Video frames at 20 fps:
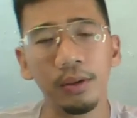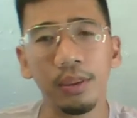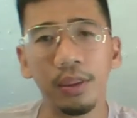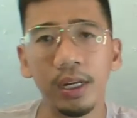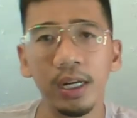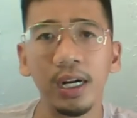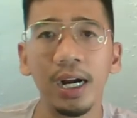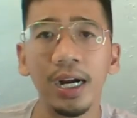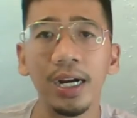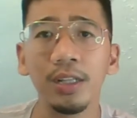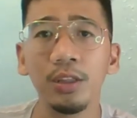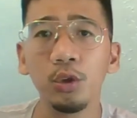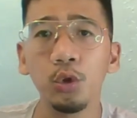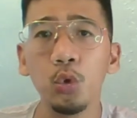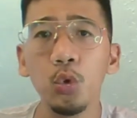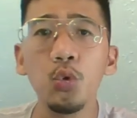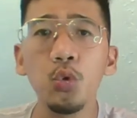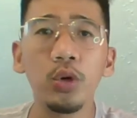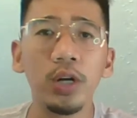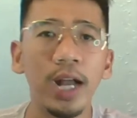there are
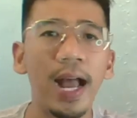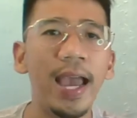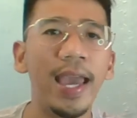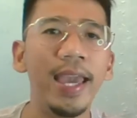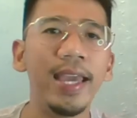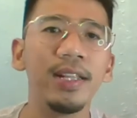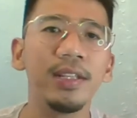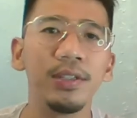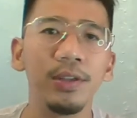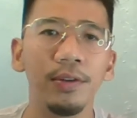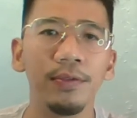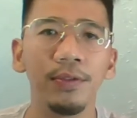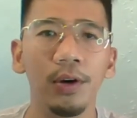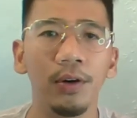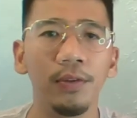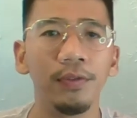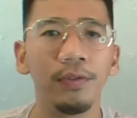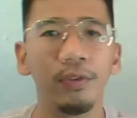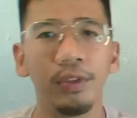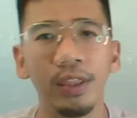two kinds of
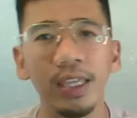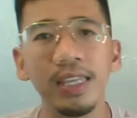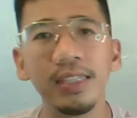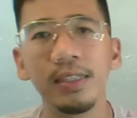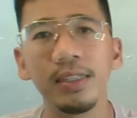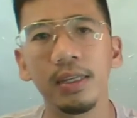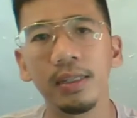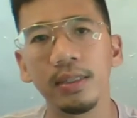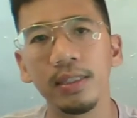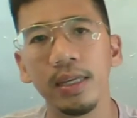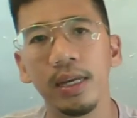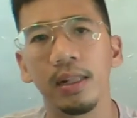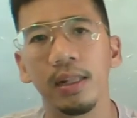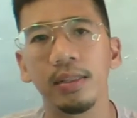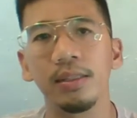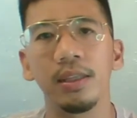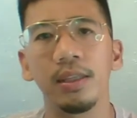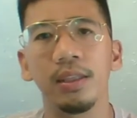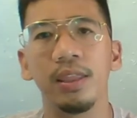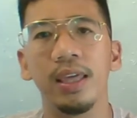these
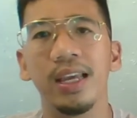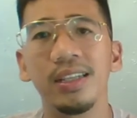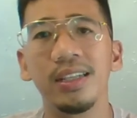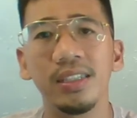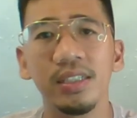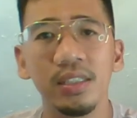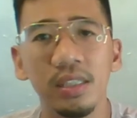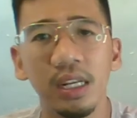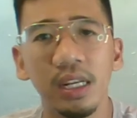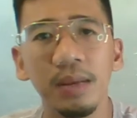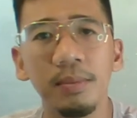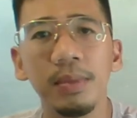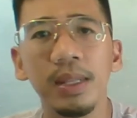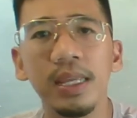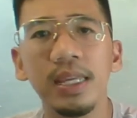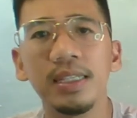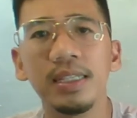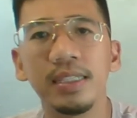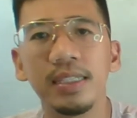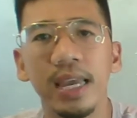cells: the
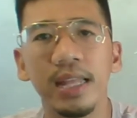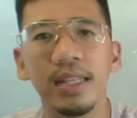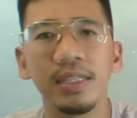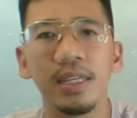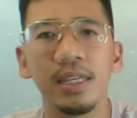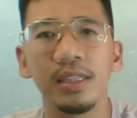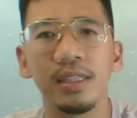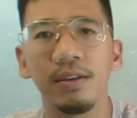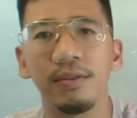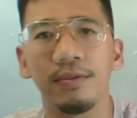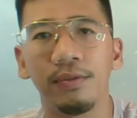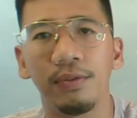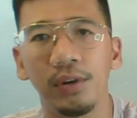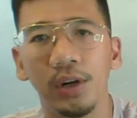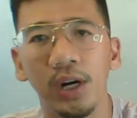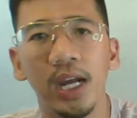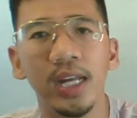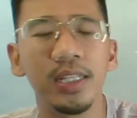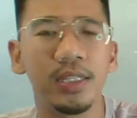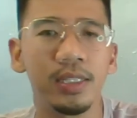extremely sensitive
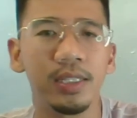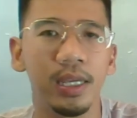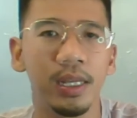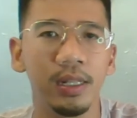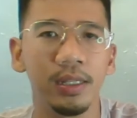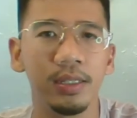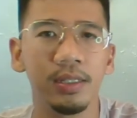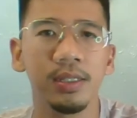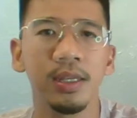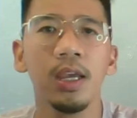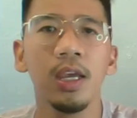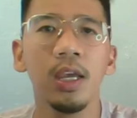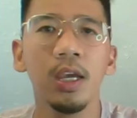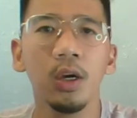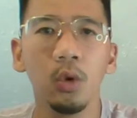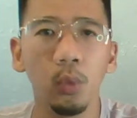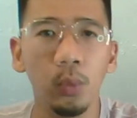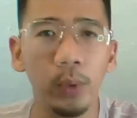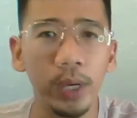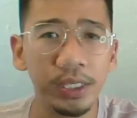rod cells,
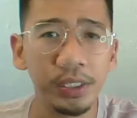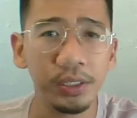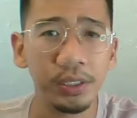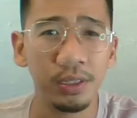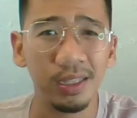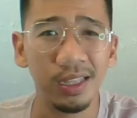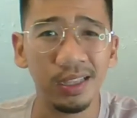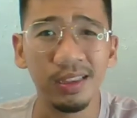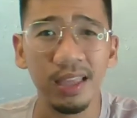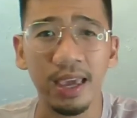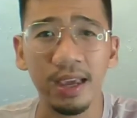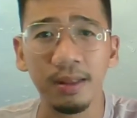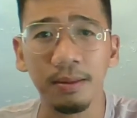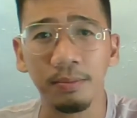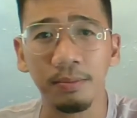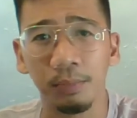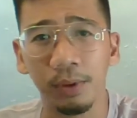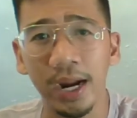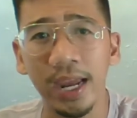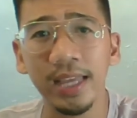which
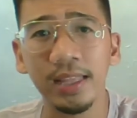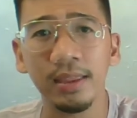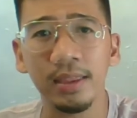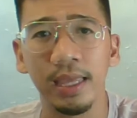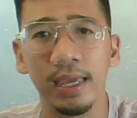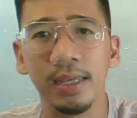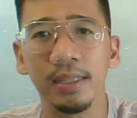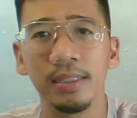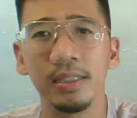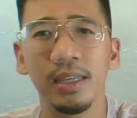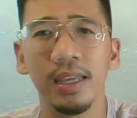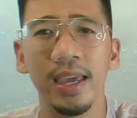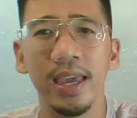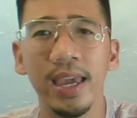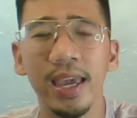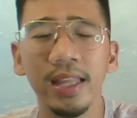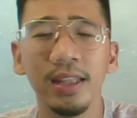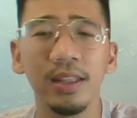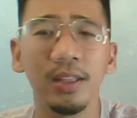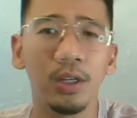detect brightness,
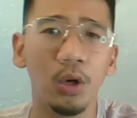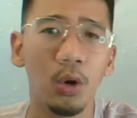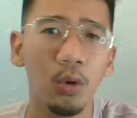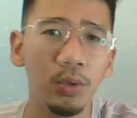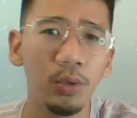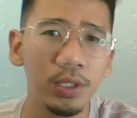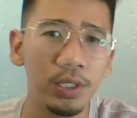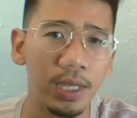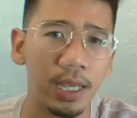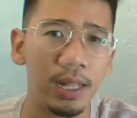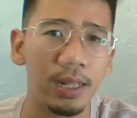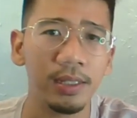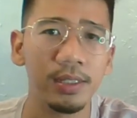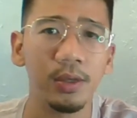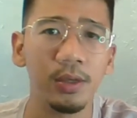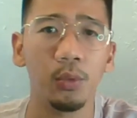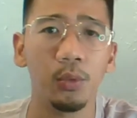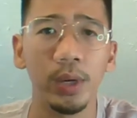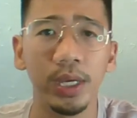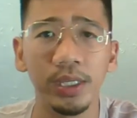and cone
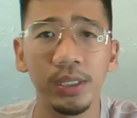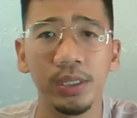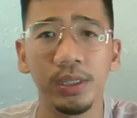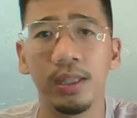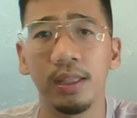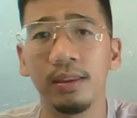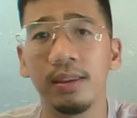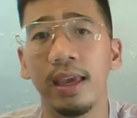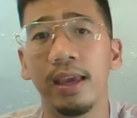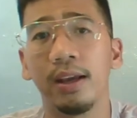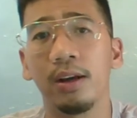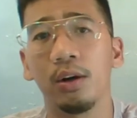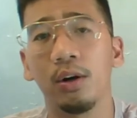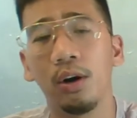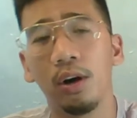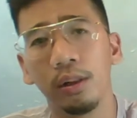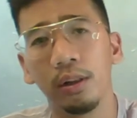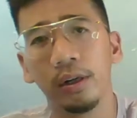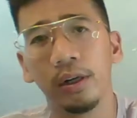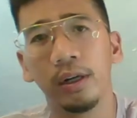cells, which detect
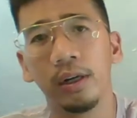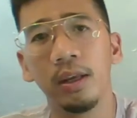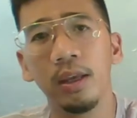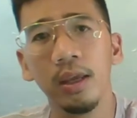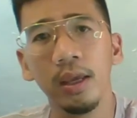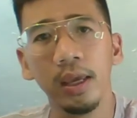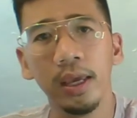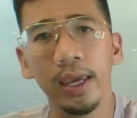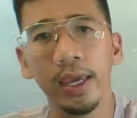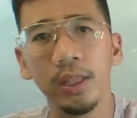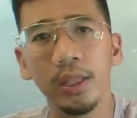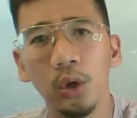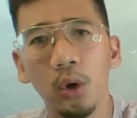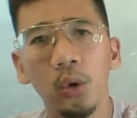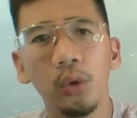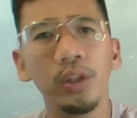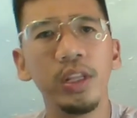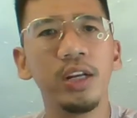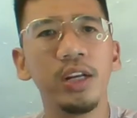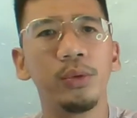color and
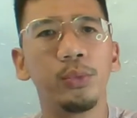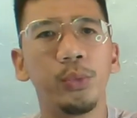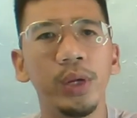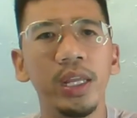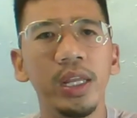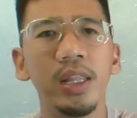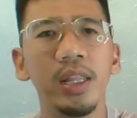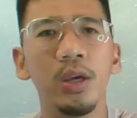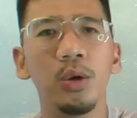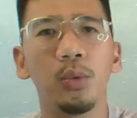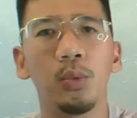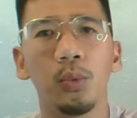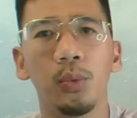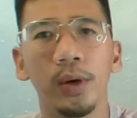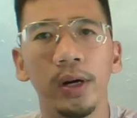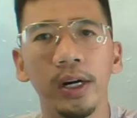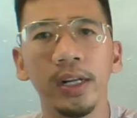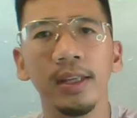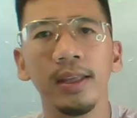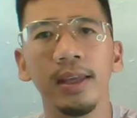only really
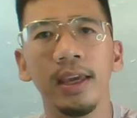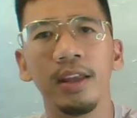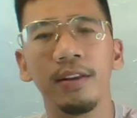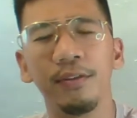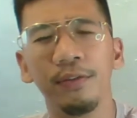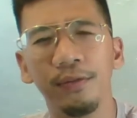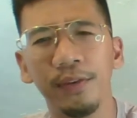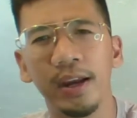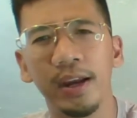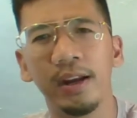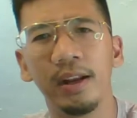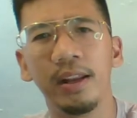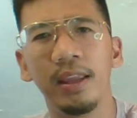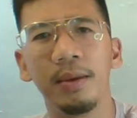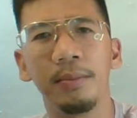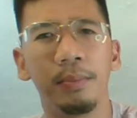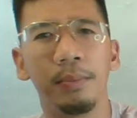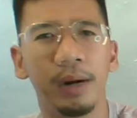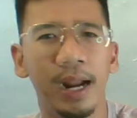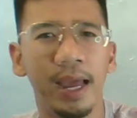work in
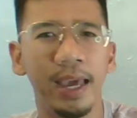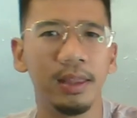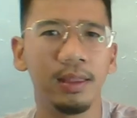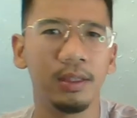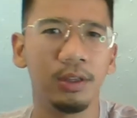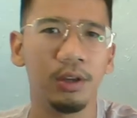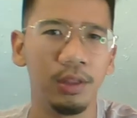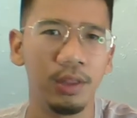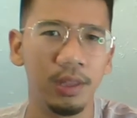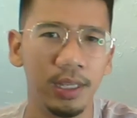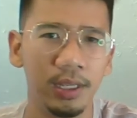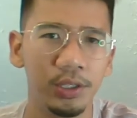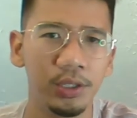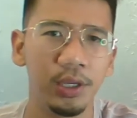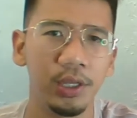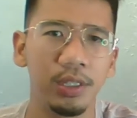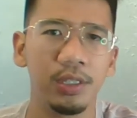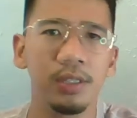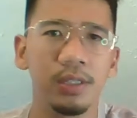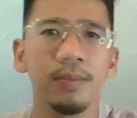fairly bright
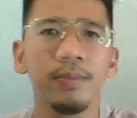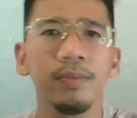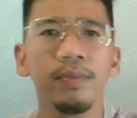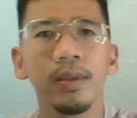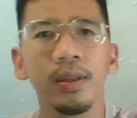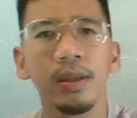conditions.